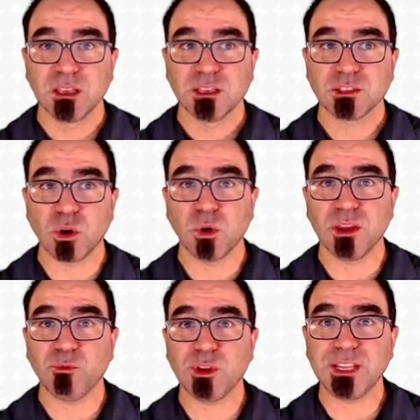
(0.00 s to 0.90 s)
So
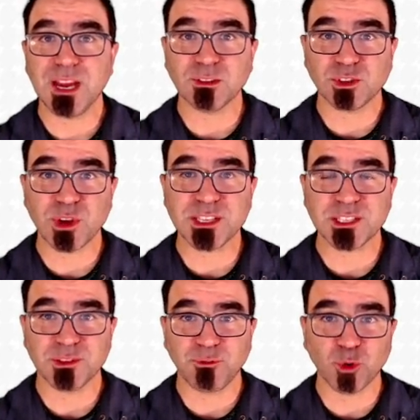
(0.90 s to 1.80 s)
if we now trace
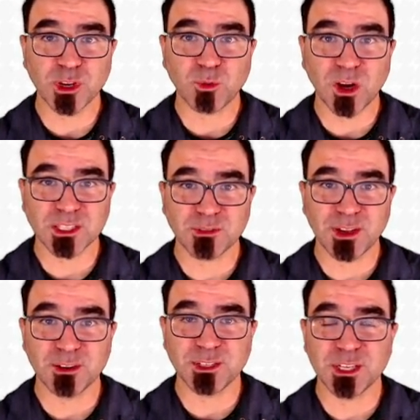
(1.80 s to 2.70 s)
the 40 watts of
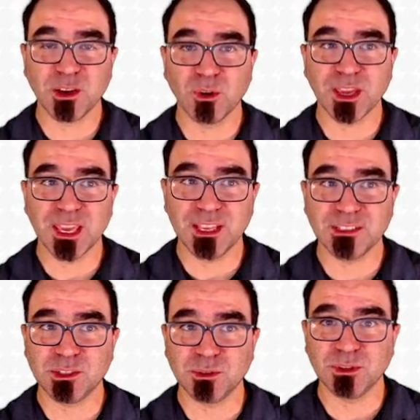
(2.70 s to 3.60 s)
energy going
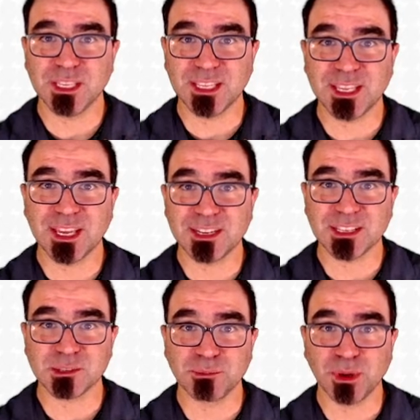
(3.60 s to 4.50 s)
into the
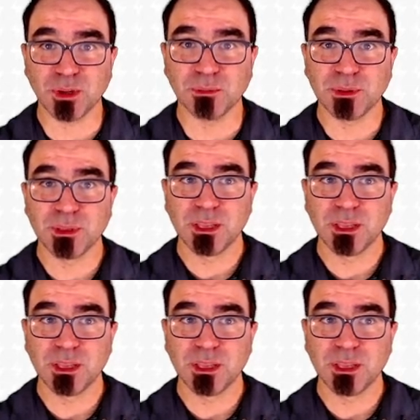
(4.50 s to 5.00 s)
incandescent bulb